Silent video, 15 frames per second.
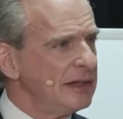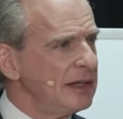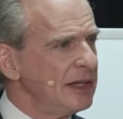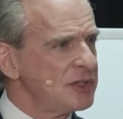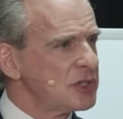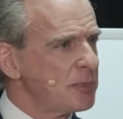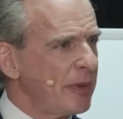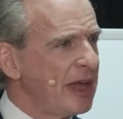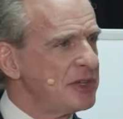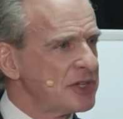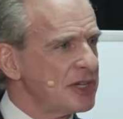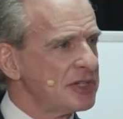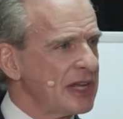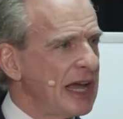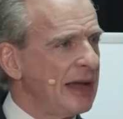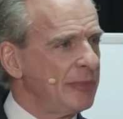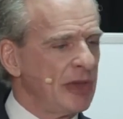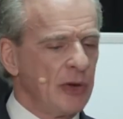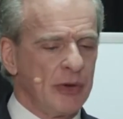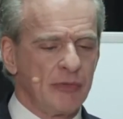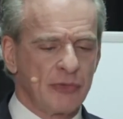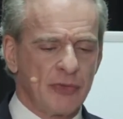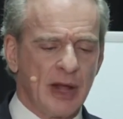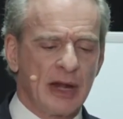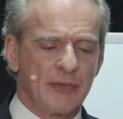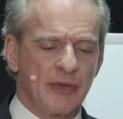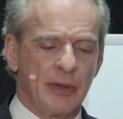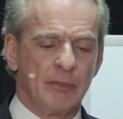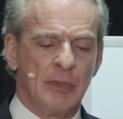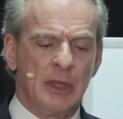in space and time there in front
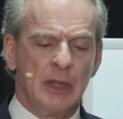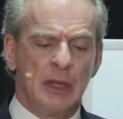of him.